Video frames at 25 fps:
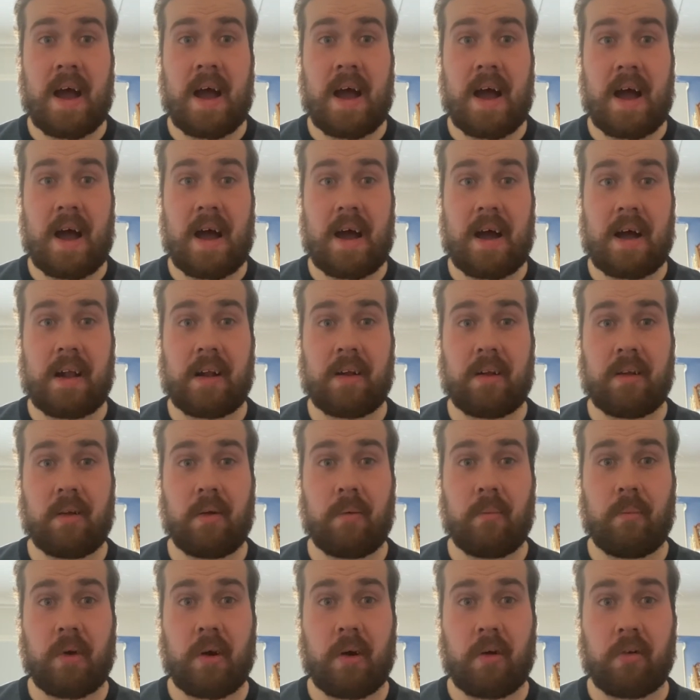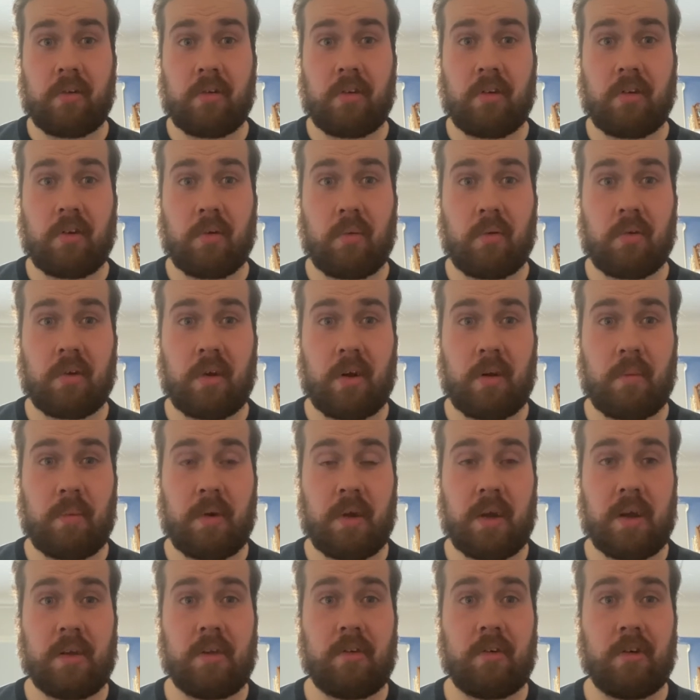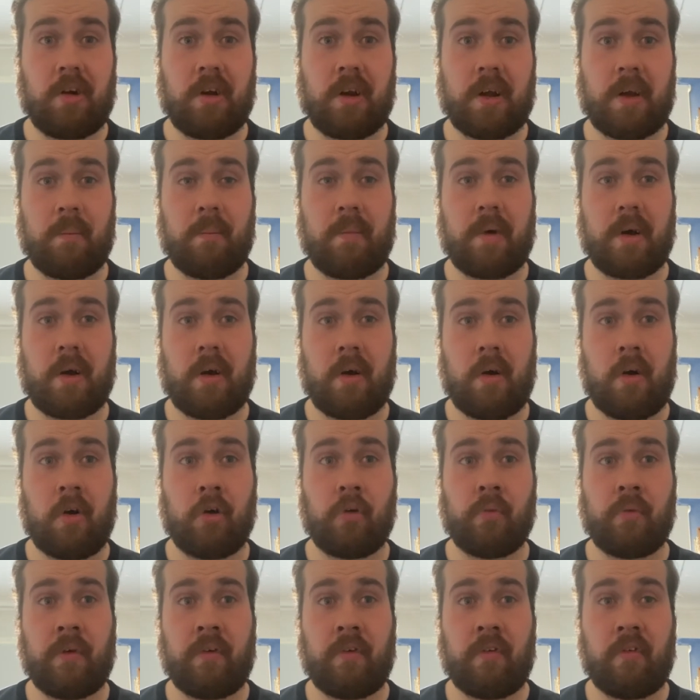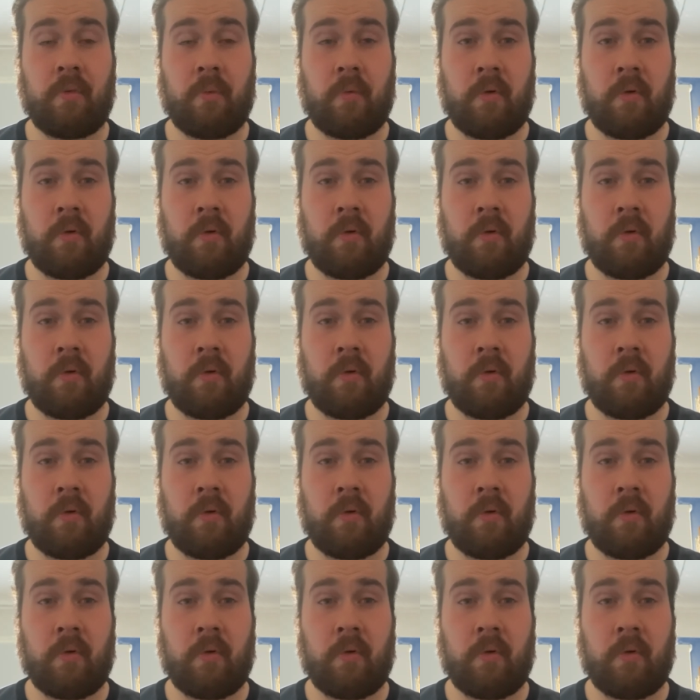and my older sister was going to be joining my partner